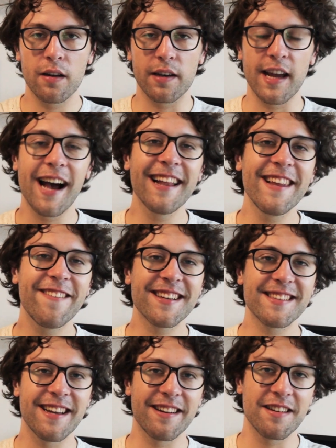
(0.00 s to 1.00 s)
The high living
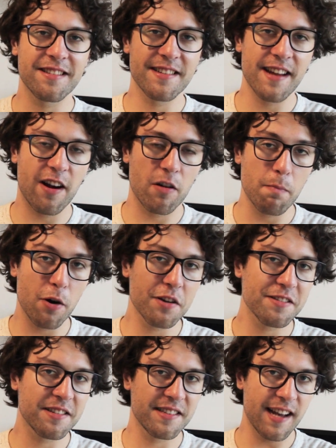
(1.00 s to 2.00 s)
standards in our modern
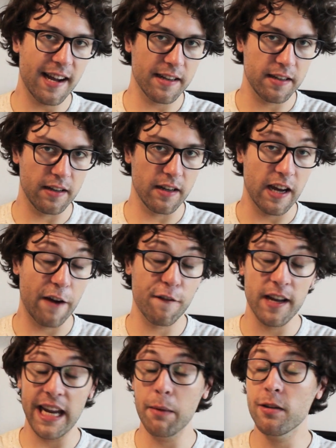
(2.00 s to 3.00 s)
society have
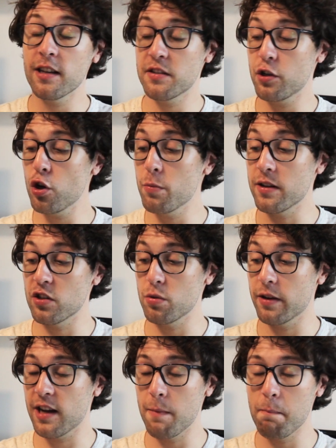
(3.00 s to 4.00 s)
enabled us humans to
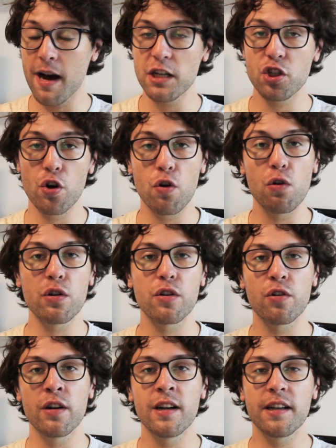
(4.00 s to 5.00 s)
become much
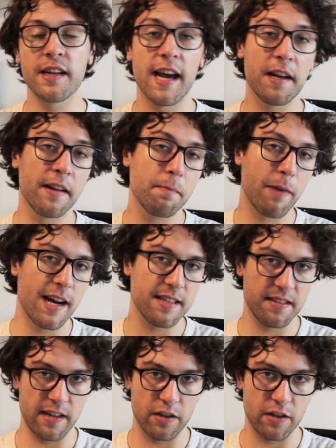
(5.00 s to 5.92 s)
older than in the past